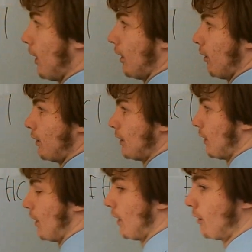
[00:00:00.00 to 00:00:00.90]
and
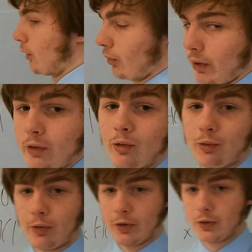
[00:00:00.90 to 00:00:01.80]
OHCI were like the
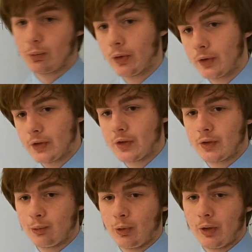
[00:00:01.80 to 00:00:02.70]
first ones.
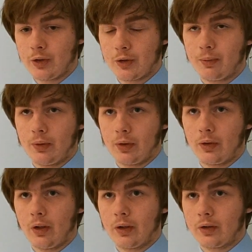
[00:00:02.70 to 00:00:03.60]
They supported
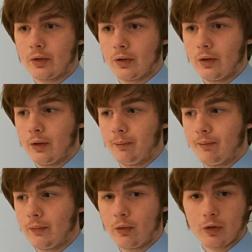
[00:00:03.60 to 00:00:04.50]
like
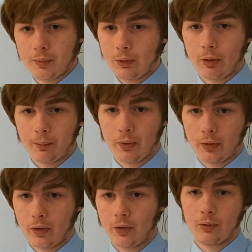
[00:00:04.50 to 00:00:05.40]
USB
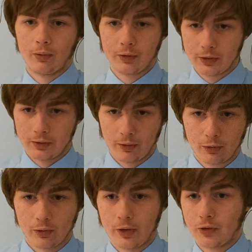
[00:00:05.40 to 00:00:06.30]
1.0, slow
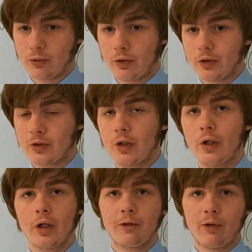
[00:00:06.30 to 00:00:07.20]
transfers.
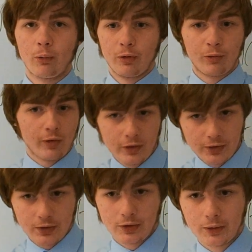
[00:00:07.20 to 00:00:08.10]
Then when
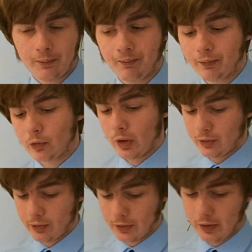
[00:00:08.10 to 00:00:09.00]
faster
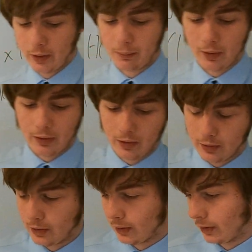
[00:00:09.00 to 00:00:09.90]
transfers came
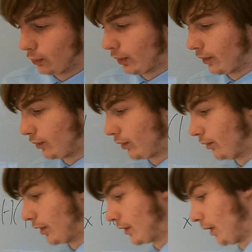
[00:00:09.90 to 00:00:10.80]
by with
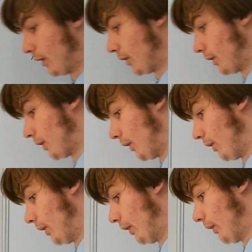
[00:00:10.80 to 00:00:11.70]
the standard
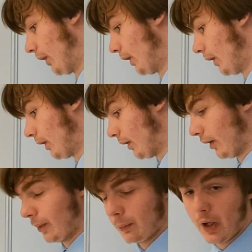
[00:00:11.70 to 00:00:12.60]
called
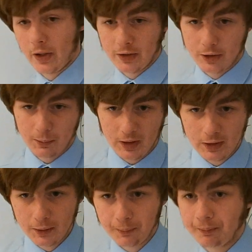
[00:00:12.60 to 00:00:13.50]
high speed,